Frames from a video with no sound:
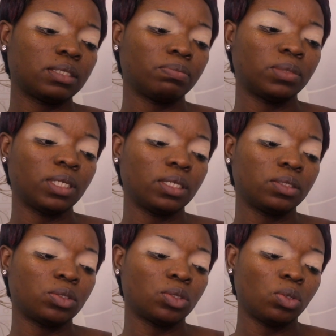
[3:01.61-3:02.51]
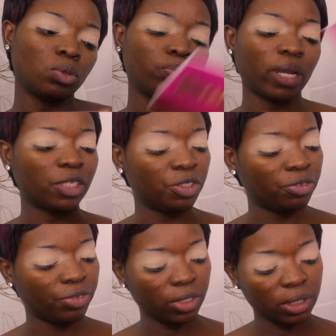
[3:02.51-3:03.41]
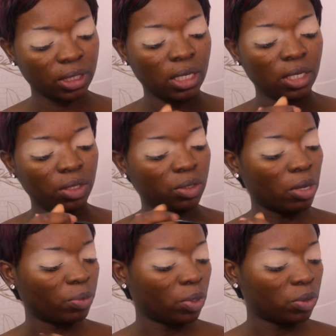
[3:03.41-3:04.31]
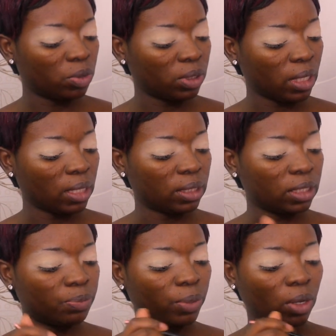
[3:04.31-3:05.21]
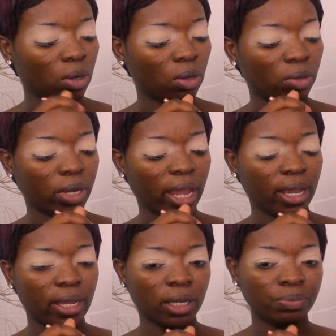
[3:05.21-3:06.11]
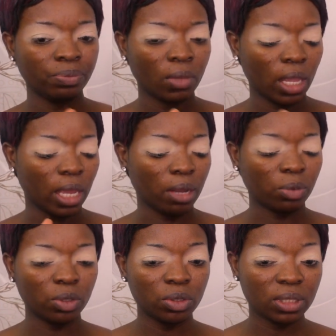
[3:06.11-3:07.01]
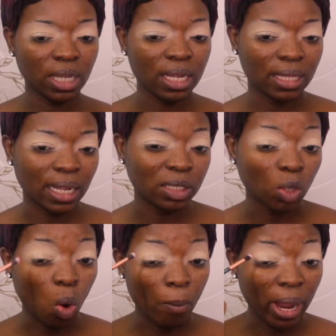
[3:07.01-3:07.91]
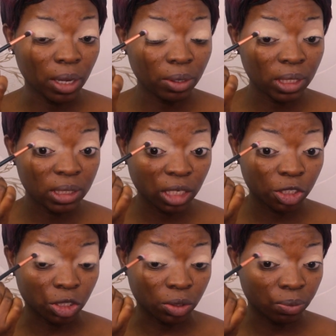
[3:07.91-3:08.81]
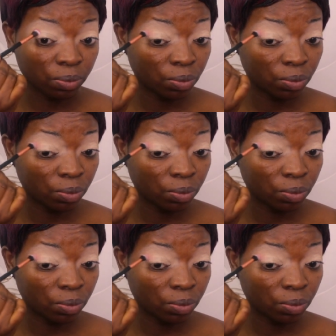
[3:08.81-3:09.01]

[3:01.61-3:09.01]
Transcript: is the Zulu by Juvia's. So I'm going to take this pink color right here, and I'm going to start that on my crease section.